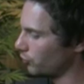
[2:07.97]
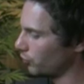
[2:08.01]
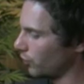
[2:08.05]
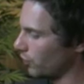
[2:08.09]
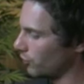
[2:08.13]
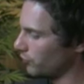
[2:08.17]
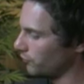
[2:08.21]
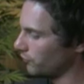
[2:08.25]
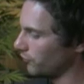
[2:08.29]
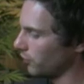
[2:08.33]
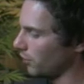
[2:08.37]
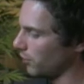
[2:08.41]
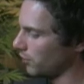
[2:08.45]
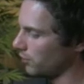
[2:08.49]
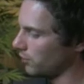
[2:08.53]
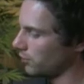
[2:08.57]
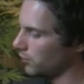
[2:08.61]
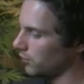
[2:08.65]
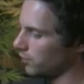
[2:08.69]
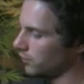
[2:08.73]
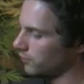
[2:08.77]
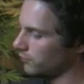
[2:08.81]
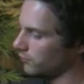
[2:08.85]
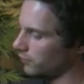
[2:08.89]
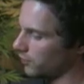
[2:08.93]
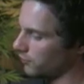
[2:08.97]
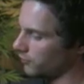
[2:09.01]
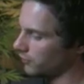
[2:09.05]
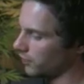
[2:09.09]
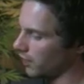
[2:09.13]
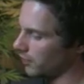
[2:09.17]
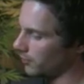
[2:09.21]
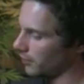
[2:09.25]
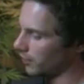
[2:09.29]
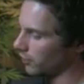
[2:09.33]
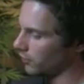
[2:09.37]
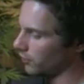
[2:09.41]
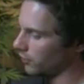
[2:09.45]
a profile of
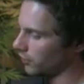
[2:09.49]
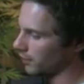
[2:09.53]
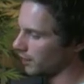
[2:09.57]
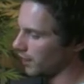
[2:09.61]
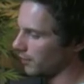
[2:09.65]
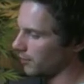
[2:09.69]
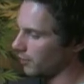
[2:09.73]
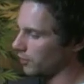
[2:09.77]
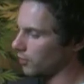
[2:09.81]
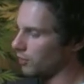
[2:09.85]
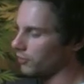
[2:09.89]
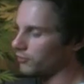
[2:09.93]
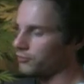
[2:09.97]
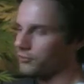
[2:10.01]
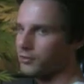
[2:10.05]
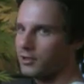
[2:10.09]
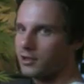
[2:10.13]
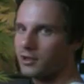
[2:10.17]
coming on and coming off.